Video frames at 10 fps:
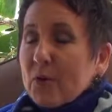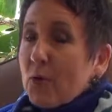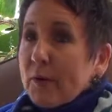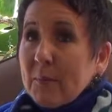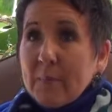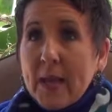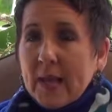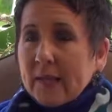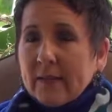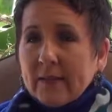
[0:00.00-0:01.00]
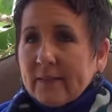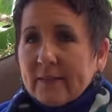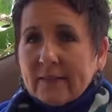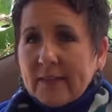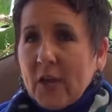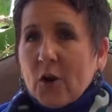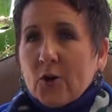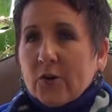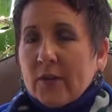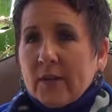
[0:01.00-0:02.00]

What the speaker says: going to bed scared